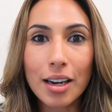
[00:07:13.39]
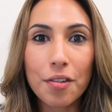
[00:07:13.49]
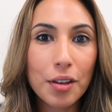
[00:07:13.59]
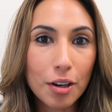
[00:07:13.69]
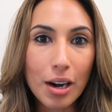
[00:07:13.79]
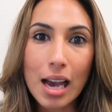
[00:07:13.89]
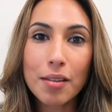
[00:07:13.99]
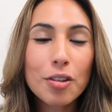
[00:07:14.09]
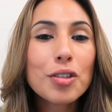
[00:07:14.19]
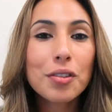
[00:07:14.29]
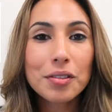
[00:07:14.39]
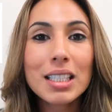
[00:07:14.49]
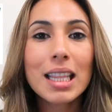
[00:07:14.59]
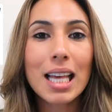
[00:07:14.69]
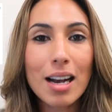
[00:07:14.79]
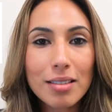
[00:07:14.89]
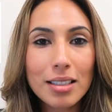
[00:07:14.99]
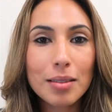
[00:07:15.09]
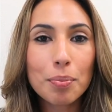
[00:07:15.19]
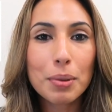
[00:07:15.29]
And I figure out of those
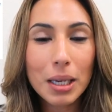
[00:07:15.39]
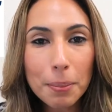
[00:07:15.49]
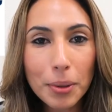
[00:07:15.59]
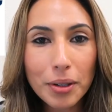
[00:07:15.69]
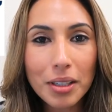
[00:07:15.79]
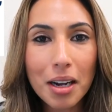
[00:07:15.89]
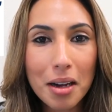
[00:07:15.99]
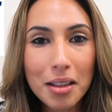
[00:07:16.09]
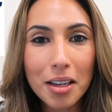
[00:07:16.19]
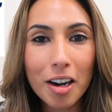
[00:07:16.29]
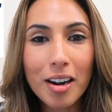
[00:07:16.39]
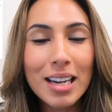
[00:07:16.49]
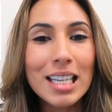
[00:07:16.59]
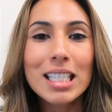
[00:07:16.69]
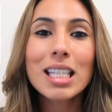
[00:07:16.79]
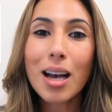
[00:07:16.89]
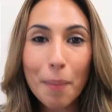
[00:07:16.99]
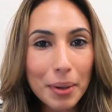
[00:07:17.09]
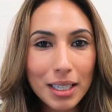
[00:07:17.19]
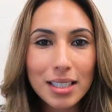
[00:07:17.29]
15,000 people on there,
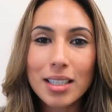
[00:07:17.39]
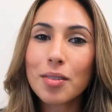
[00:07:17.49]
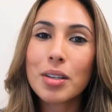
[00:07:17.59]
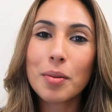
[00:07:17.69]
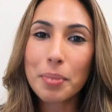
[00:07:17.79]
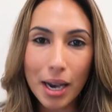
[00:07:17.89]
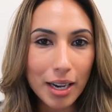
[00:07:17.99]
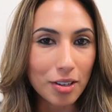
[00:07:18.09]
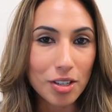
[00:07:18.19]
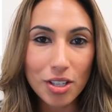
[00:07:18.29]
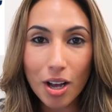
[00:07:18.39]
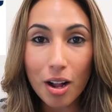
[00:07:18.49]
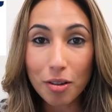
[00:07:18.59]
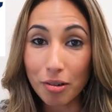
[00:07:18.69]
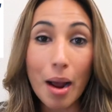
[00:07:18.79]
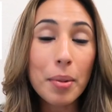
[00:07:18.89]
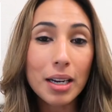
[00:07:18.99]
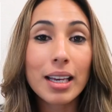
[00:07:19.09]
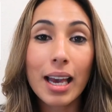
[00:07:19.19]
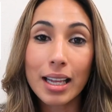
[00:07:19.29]
somebody's going to want to buy or sell, or I'm
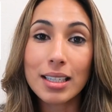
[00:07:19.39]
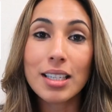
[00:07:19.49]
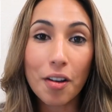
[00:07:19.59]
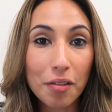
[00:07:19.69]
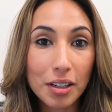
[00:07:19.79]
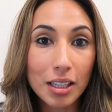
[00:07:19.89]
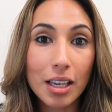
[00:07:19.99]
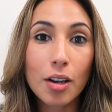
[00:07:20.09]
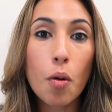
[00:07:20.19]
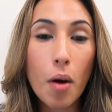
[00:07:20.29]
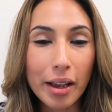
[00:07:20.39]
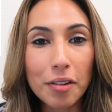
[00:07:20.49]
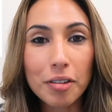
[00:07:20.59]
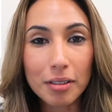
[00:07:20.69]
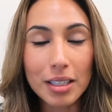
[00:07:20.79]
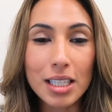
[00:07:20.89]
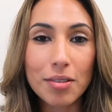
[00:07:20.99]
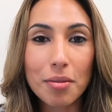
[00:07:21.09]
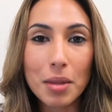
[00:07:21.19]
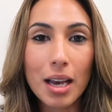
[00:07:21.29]
going to get definitely quite a few
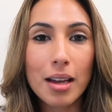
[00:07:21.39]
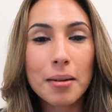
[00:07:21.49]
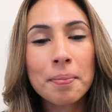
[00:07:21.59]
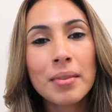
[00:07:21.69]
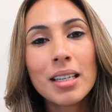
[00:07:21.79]
leads from that.